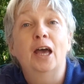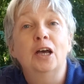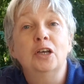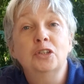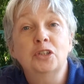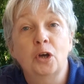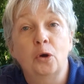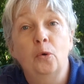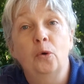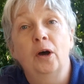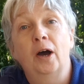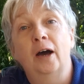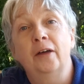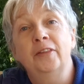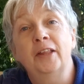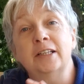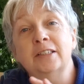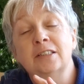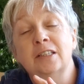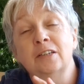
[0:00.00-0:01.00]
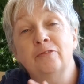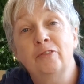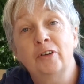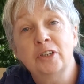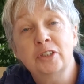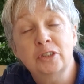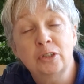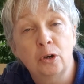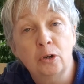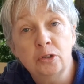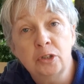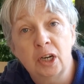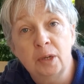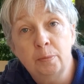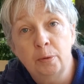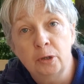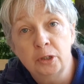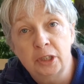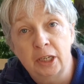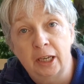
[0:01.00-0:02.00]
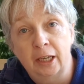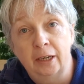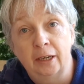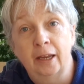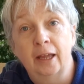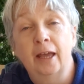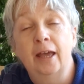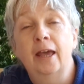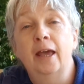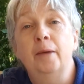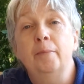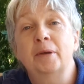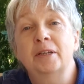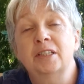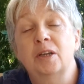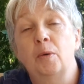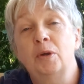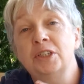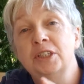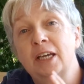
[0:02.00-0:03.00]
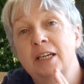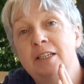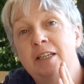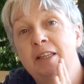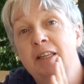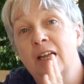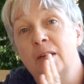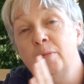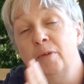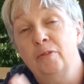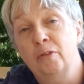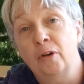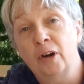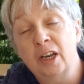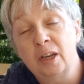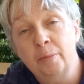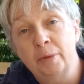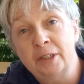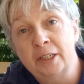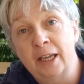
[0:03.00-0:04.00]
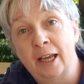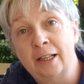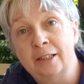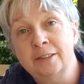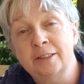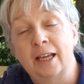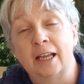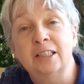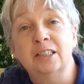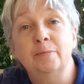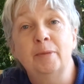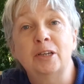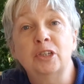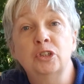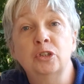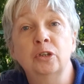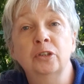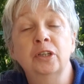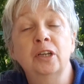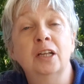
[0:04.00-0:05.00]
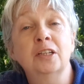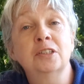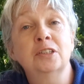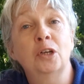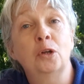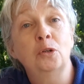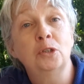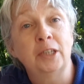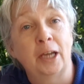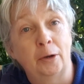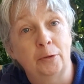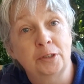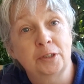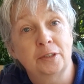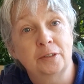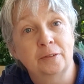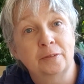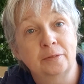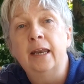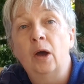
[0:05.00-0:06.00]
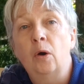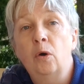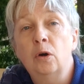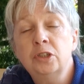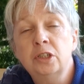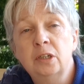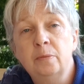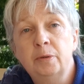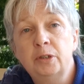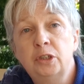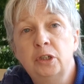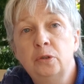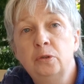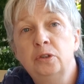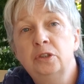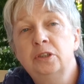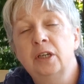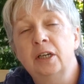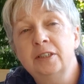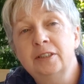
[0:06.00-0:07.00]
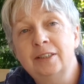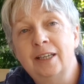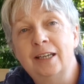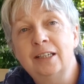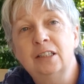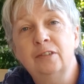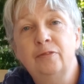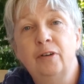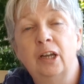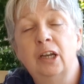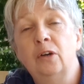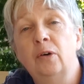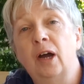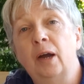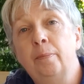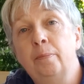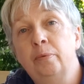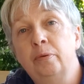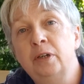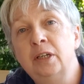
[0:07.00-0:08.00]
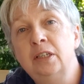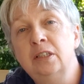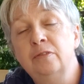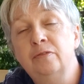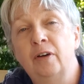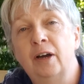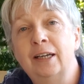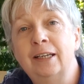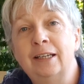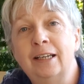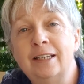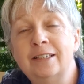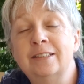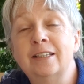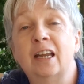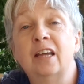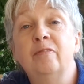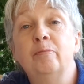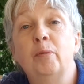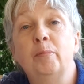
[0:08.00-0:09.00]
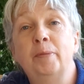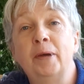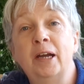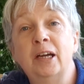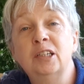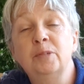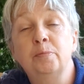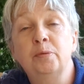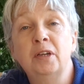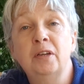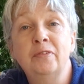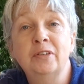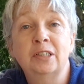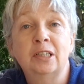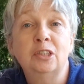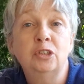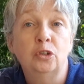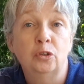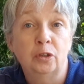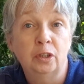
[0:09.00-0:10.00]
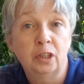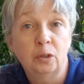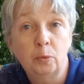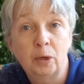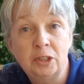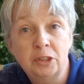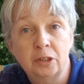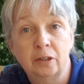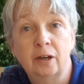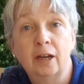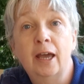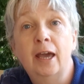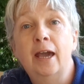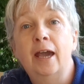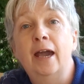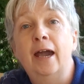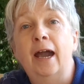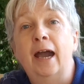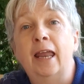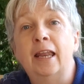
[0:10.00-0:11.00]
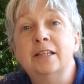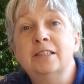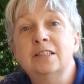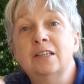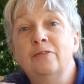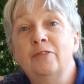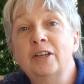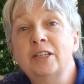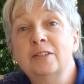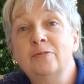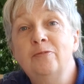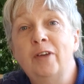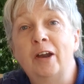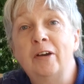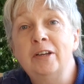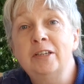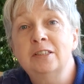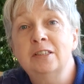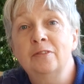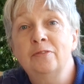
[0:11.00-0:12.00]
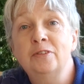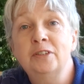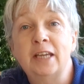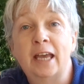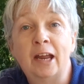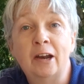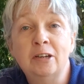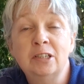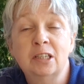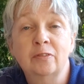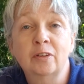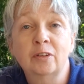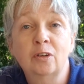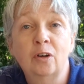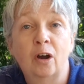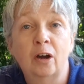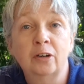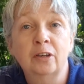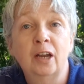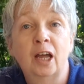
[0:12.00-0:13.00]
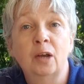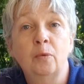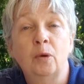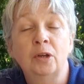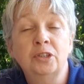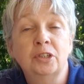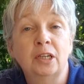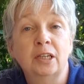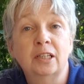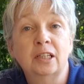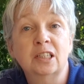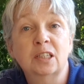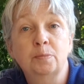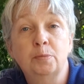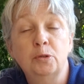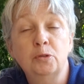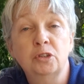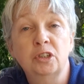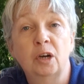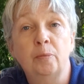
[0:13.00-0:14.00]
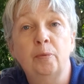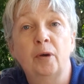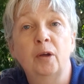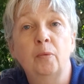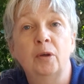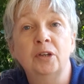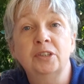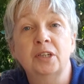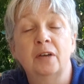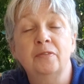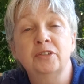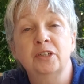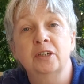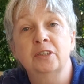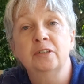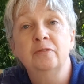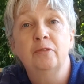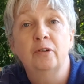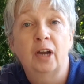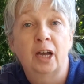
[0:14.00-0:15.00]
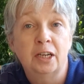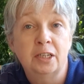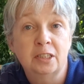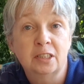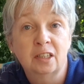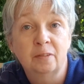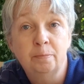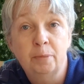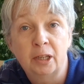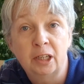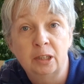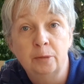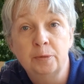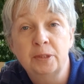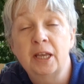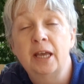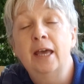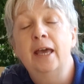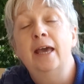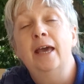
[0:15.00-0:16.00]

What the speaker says: So that's the first order I put in, because I want to get in there before anybody else and to make sure they're not sold out. Now order number 2 does tend to follow a predefined list that I've prepared previously during the winter, and it's to fix various different areas of the garden I want to little spruce up, or I want to have certain varieties of bulbs.